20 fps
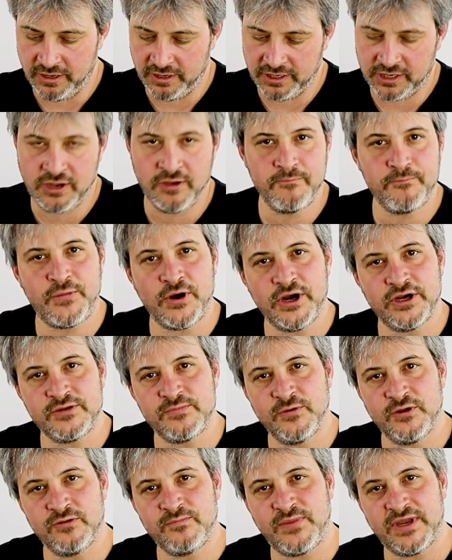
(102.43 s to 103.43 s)

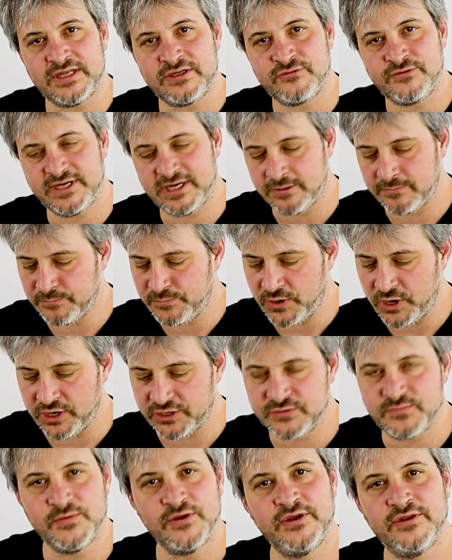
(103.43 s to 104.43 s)
compartment, battery
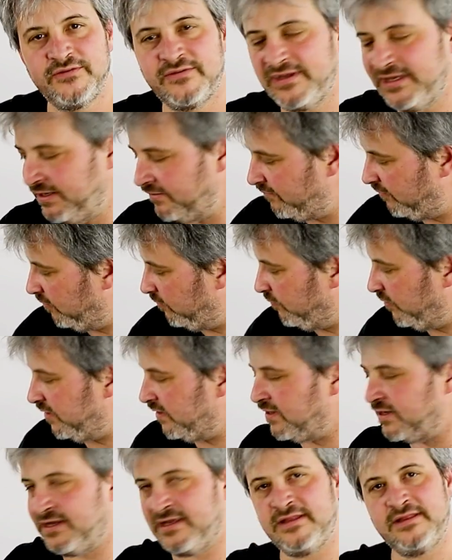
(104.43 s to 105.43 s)
compartment. Even with
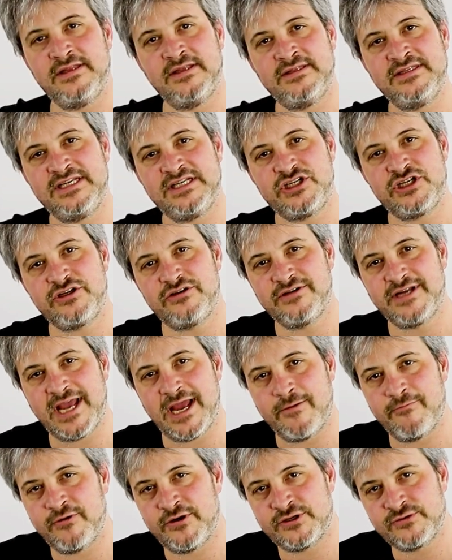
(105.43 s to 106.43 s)
the digital
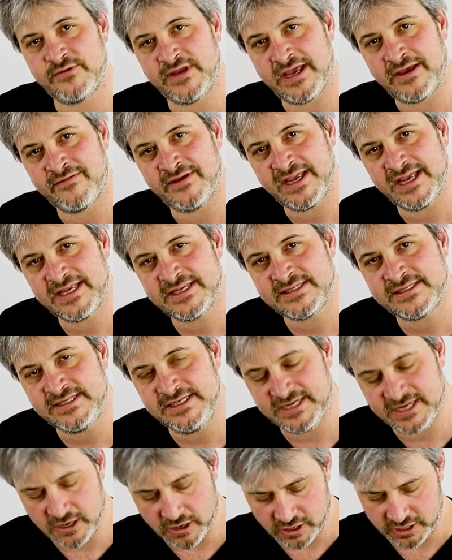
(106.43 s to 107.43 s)
cameras, we have
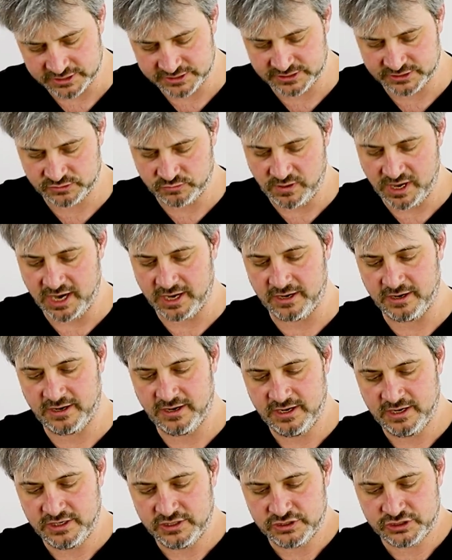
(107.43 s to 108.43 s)
SD cards as well.
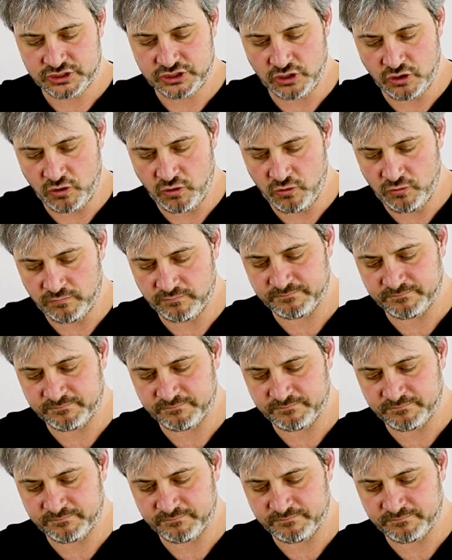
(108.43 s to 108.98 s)
So